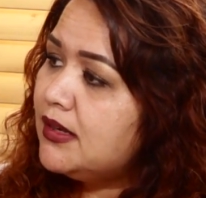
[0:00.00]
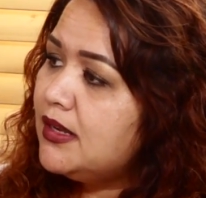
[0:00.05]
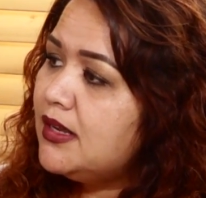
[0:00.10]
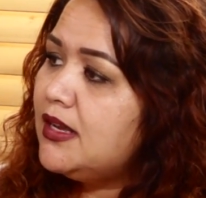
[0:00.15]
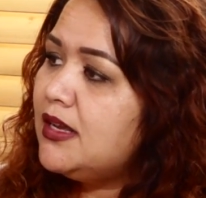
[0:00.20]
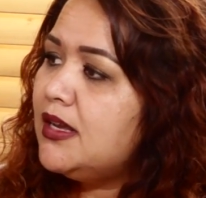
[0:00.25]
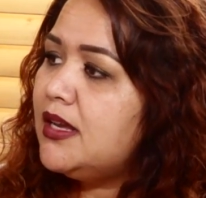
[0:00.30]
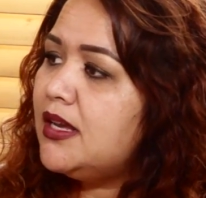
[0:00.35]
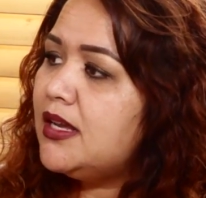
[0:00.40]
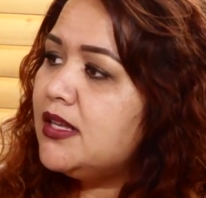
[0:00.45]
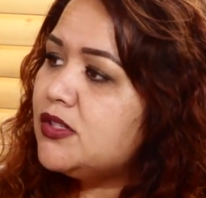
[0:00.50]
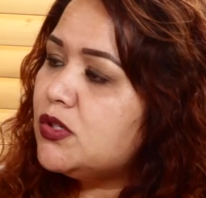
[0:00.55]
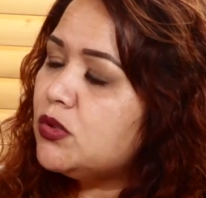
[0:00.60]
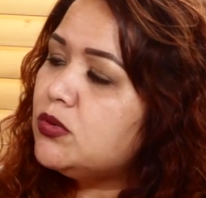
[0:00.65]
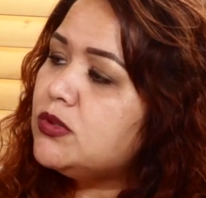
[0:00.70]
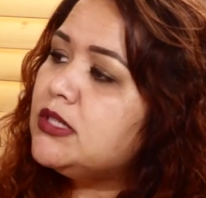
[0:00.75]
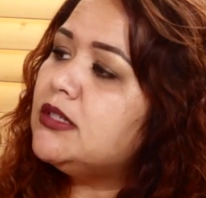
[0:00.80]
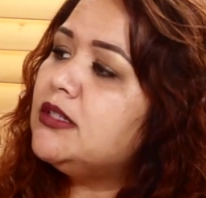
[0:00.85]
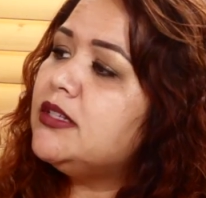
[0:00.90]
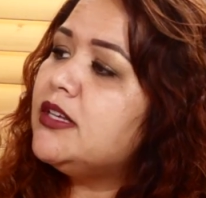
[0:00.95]
Wow. And so
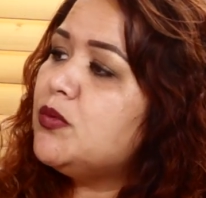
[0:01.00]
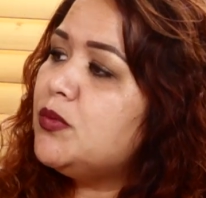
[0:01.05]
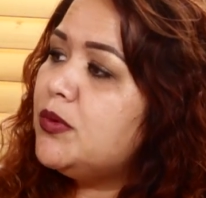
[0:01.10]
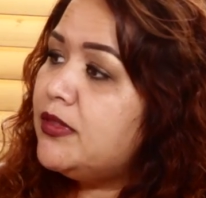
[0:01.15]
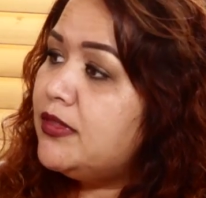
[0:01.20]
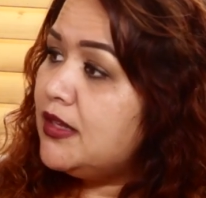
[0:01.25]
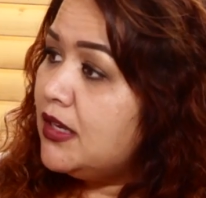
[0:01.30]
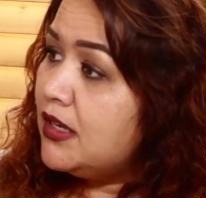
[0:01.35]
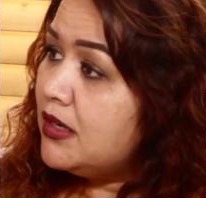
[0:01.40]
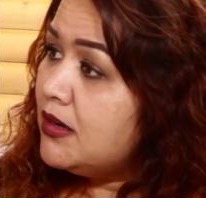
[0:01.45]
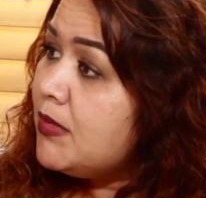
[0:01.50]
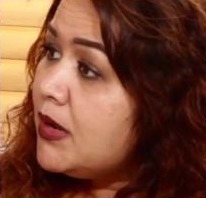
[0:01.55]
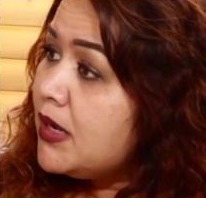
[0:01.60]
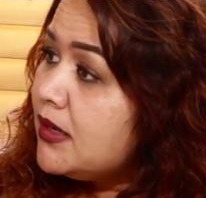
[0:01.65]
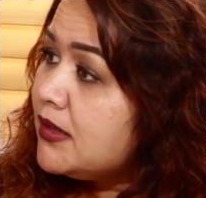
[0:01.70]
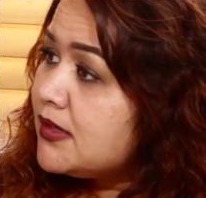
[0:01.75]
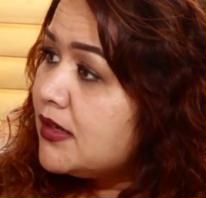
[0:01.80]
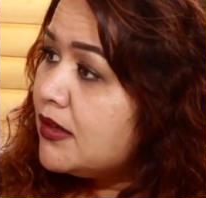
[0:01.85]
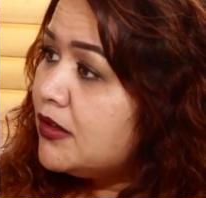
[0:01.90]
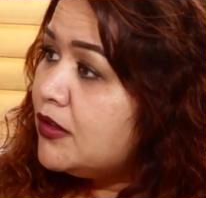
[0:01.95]
dealing with the
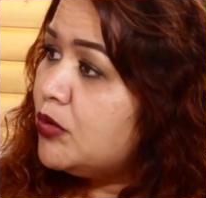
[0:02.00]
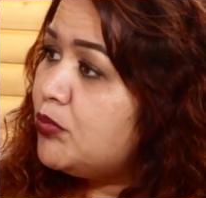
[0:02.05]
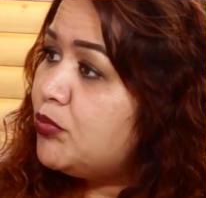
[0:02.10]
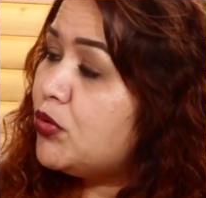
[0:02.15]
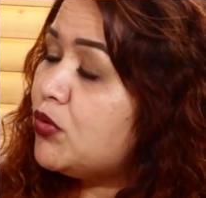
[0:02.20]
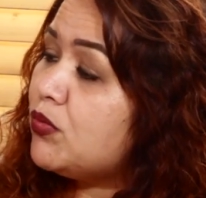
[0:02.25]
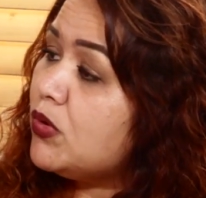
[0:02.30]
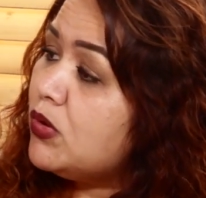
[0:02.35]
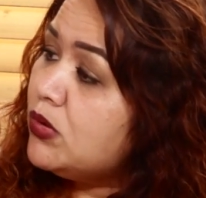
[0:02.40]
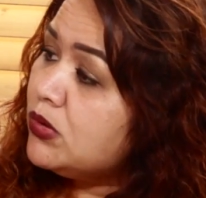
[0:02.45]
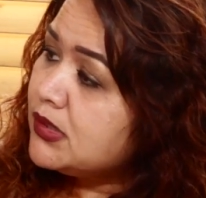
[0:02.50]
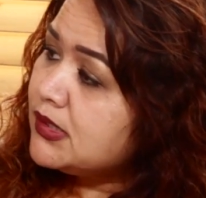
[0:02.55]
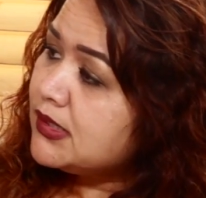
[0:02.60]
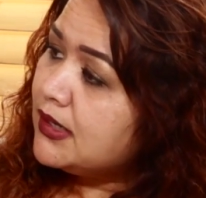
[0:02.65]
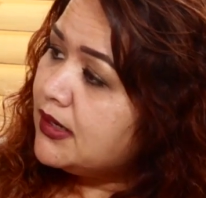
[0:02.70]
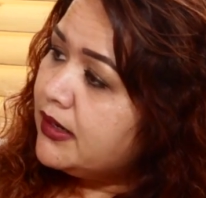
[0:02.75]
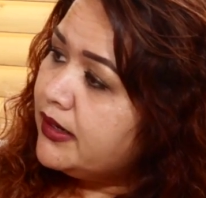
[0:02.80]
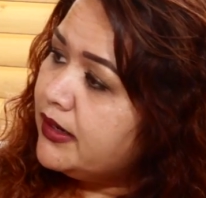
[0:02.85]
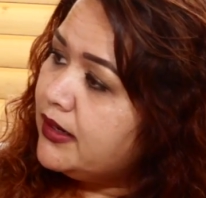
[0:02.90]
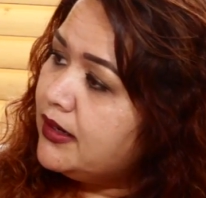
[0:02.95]
inmates on the parole
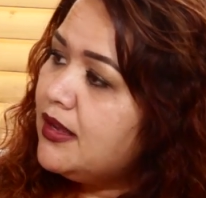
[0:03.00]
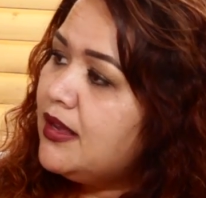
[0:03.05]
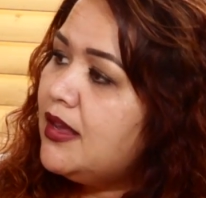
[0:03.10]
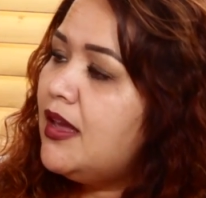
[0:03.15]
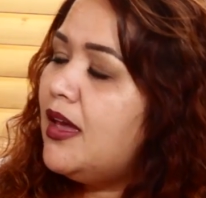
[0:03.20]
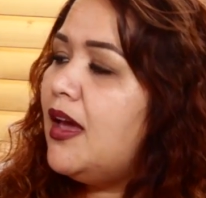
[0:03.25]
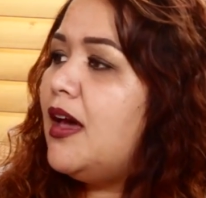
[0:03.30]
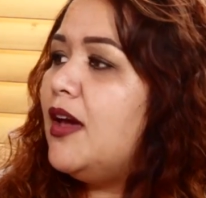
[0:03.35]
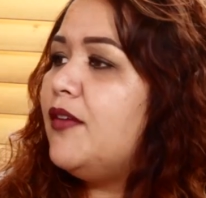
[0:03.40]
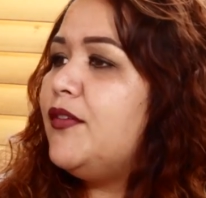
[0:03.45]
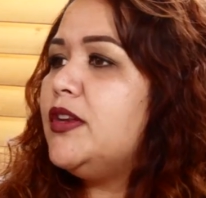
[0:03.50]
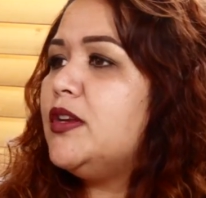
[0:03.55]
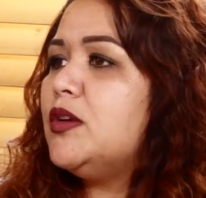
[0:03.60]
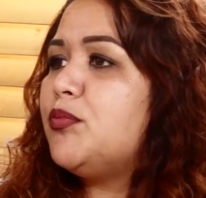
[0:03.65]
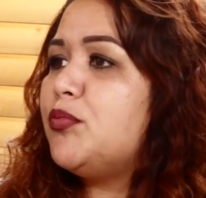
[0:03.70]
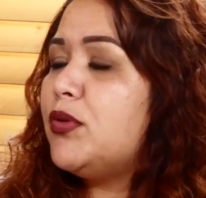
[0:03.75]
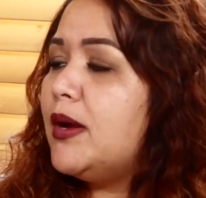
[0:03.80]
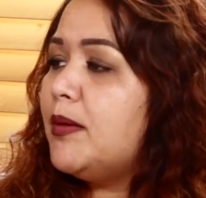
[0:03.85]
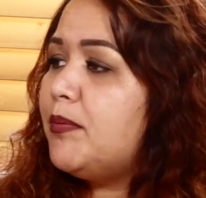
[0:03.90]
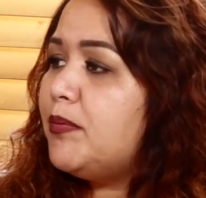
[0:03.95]
side, having to
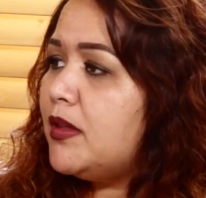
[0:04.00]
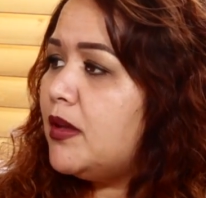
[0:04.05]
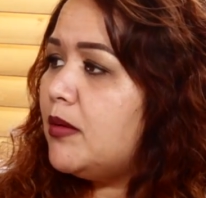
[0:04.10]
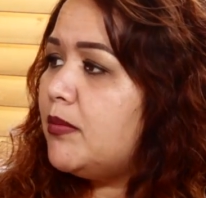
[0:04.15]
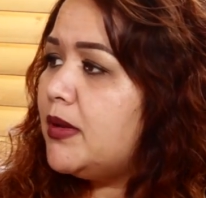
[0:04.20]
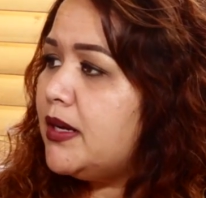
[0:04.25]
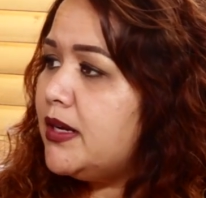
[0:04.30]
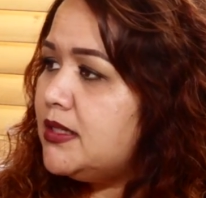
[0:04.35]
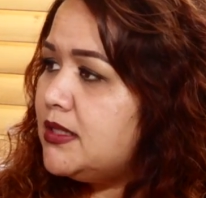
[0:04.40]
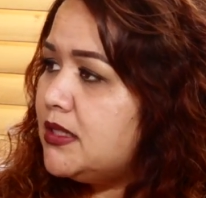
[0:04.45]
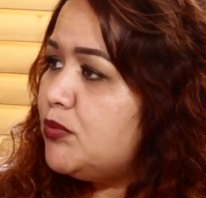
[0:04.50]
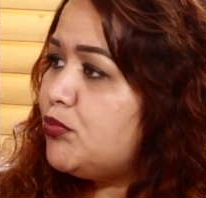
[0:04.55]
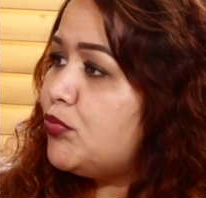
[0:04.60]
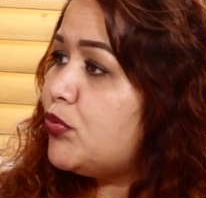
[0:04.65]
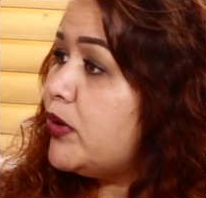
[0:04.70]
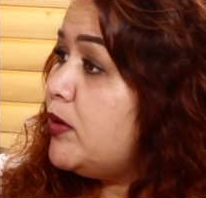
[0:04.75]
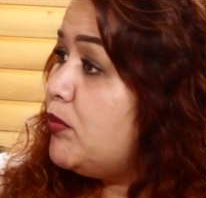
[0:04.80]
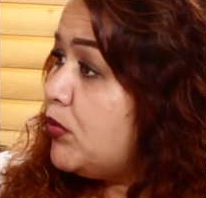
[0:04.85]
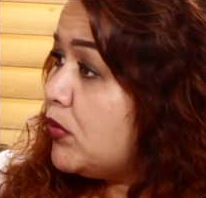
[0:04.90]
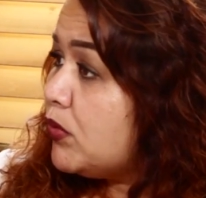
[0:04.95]
prep them, and I did
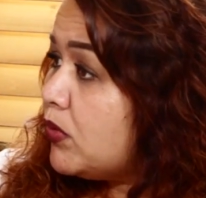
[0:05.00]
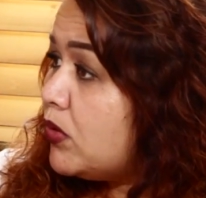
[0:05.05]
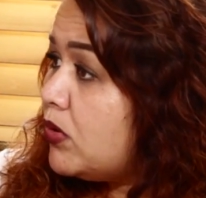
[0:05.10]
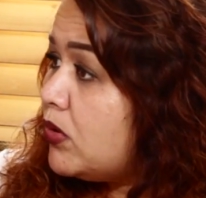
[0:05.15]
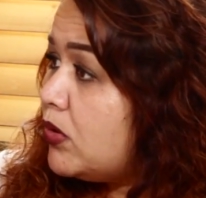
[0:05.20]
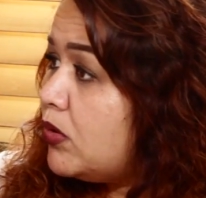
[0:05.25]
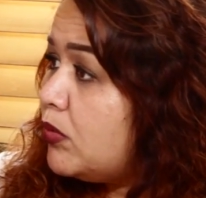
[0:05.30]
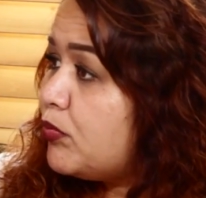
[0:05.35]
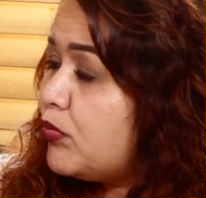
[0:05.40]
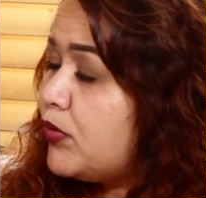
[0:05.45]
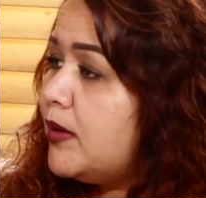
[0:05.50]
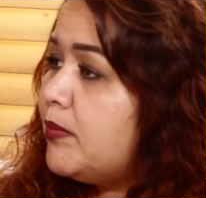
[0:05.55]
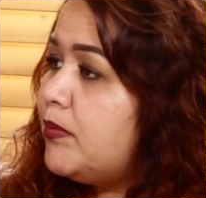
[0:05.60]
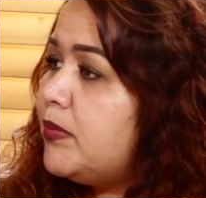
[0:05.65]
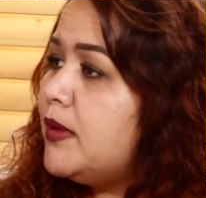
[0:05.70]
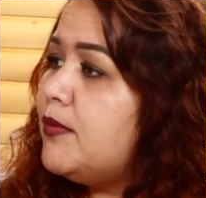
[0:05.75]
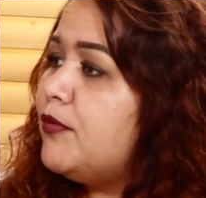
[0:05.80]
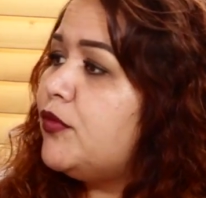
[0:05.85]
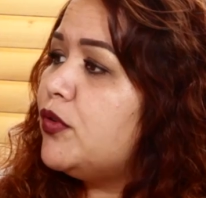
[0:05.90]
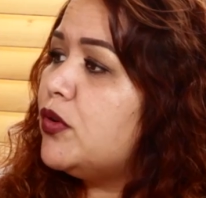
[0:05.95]
pre-parole, prep
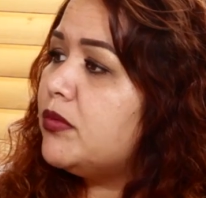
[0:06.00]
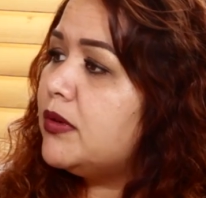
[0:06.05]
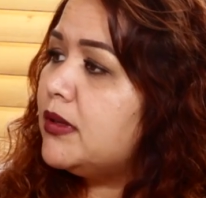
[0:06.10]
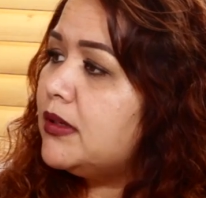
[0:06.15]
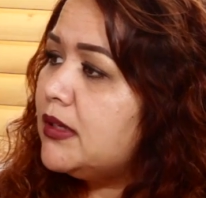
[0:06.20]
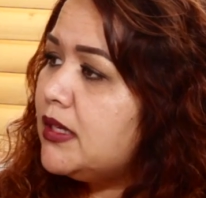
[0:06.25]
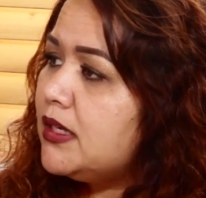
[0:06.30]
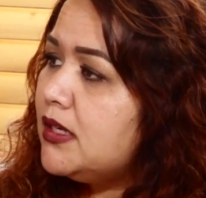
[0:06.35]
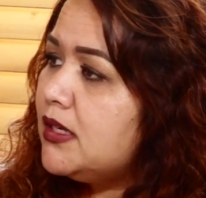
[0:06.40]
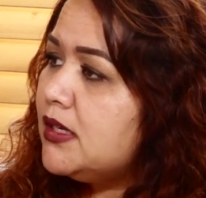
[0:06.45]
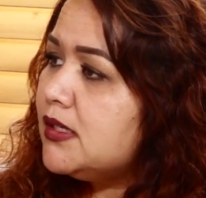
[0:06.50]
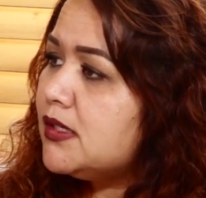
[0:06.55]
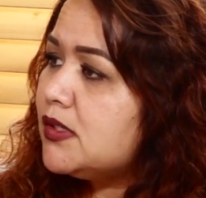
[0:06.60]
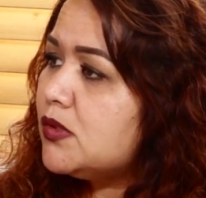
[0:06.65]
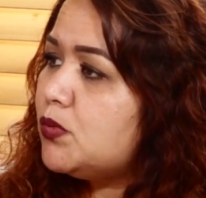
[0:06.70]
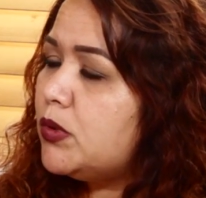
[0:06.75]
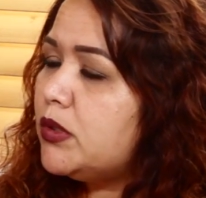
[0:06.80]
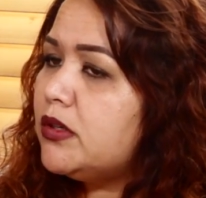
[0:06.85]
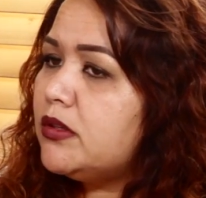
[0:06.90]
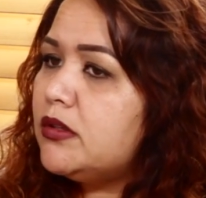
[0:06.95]
them for release.
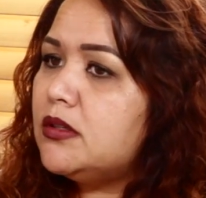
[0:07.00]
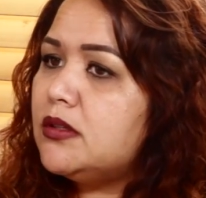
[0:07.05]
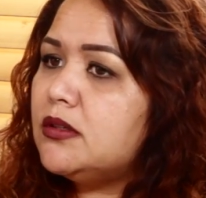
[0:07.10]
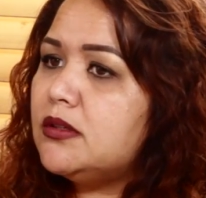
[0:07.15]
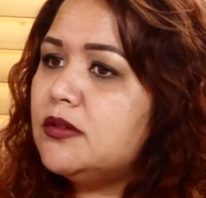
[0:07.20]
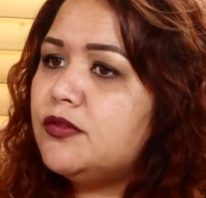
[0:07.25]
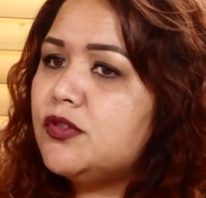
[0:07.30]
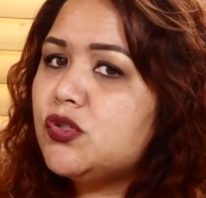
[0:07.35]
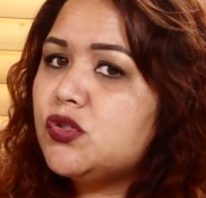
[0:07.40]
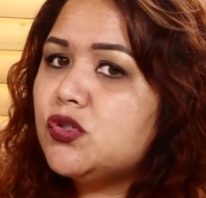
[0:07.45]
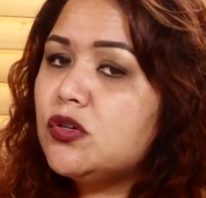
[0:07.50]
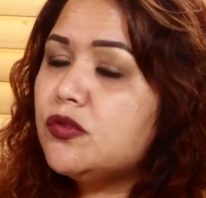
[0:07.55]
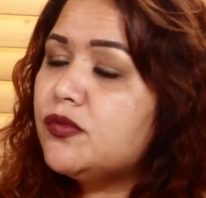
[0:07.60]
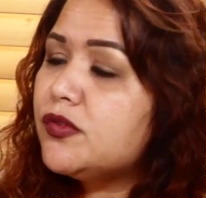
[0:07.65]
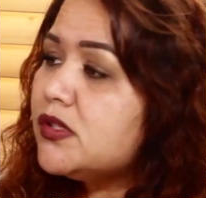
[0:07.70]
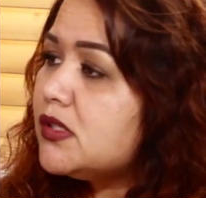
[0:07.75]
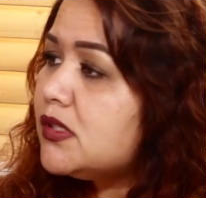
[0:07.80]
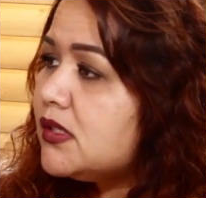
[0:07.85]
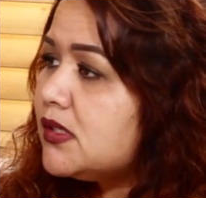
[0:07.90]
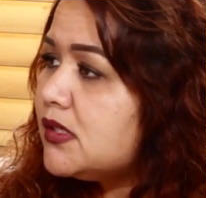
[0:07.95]
What are the
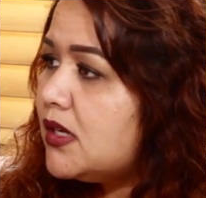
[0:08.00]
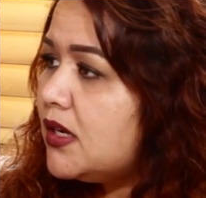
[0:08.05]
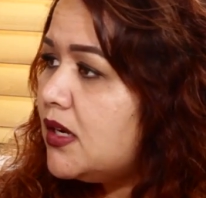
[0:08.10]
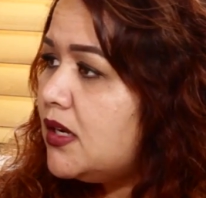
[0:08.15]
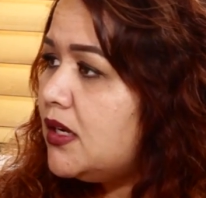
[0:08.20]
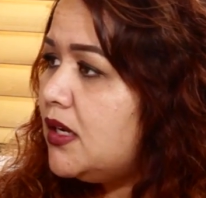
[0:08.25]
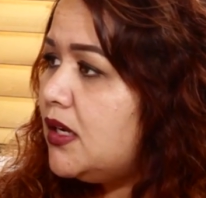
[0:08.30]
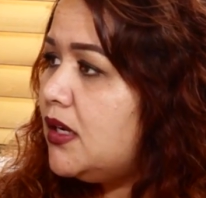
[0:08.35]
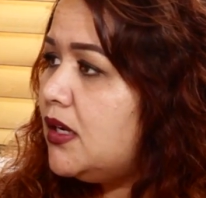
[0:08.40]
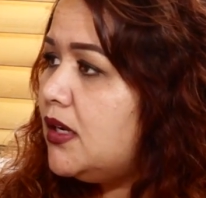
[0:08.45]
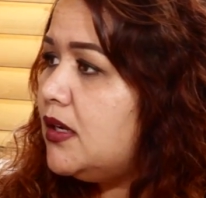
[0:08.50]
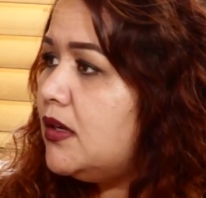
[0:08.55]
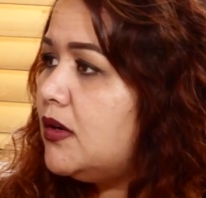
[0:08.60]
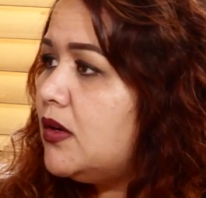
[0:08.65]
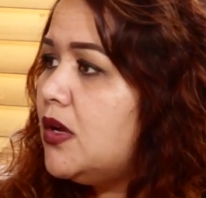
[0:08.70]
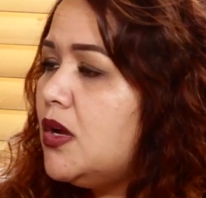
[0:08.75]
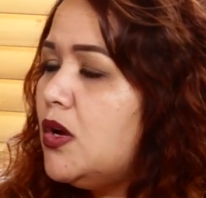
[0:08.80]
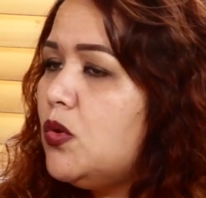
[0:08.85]
services they need?